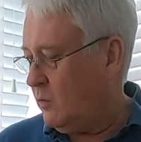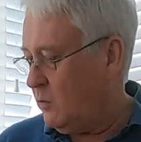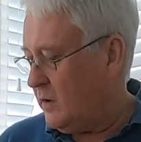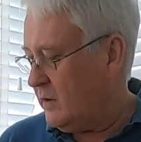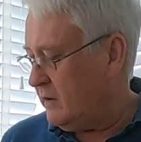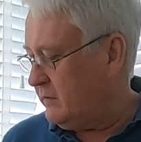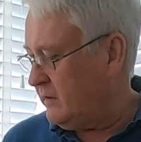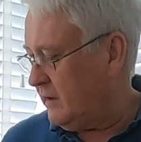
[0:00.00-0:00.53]
Well,
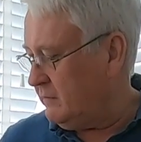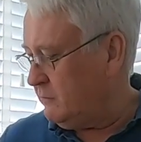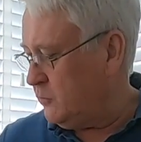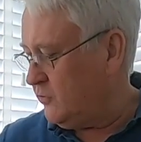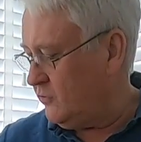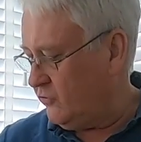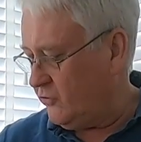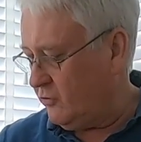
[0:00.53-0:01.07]
I
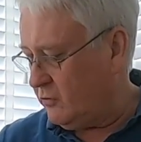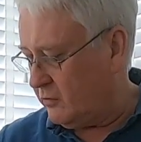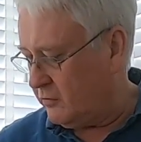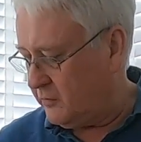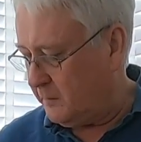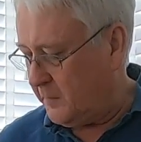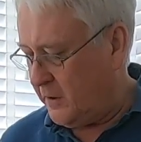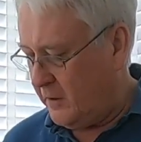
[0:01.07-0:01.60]
wasn't sure.
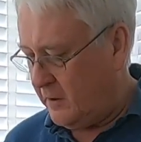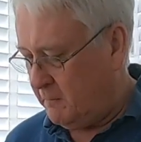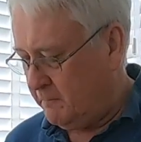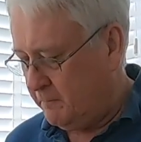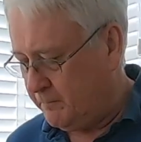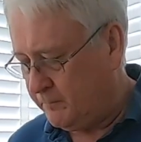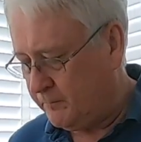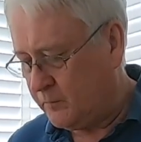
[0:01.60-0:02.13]
I
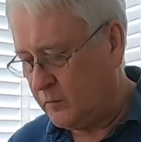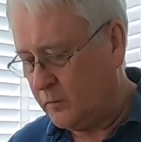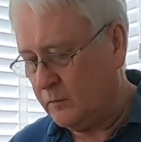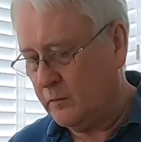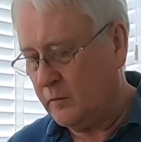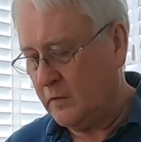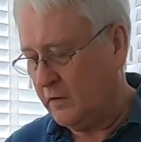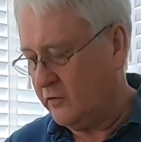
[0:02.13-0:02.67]

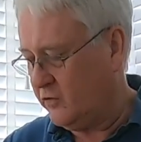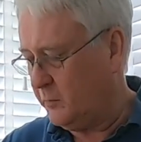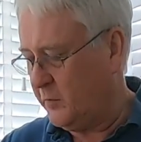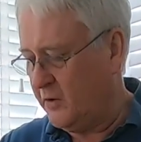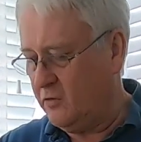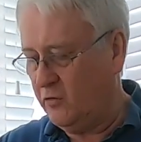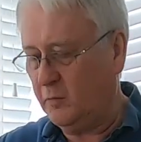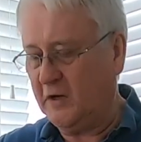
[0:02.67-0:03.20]

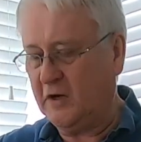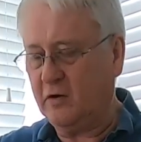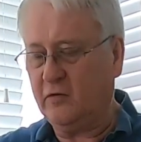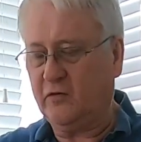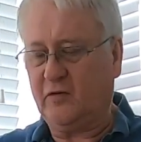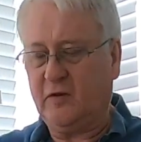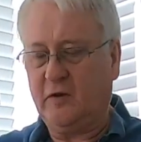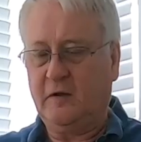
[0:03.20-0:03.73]
suppose
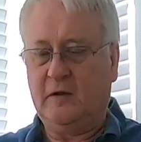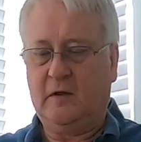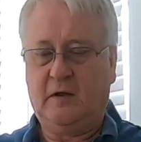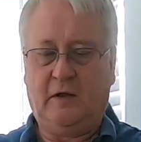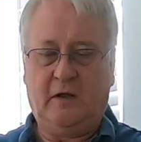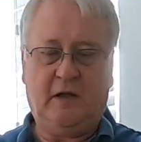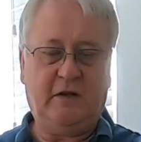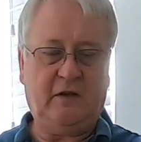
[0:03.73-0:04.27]
because
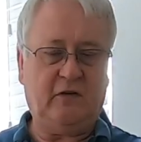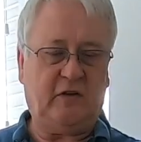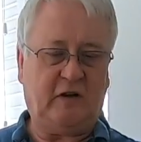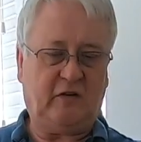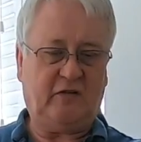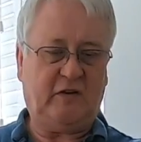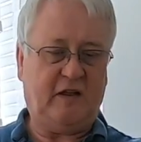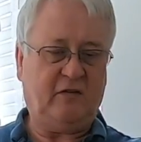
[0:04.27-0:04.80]
it does
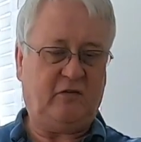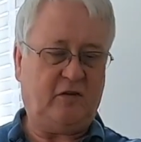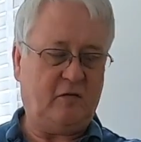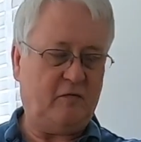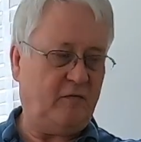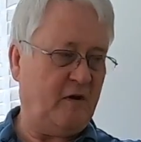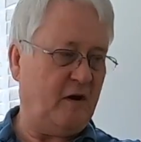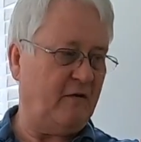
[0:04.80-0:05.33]
extend so
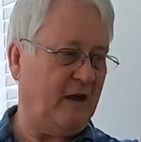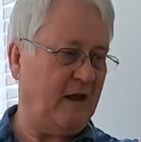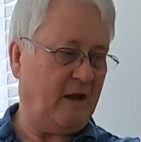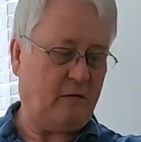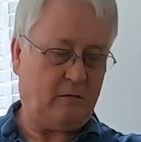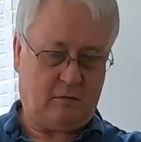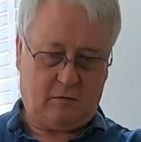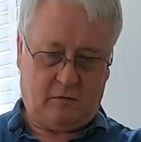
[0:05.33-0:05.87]
far
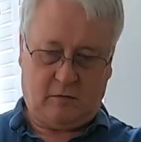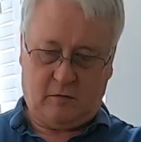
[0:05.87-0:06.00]
out.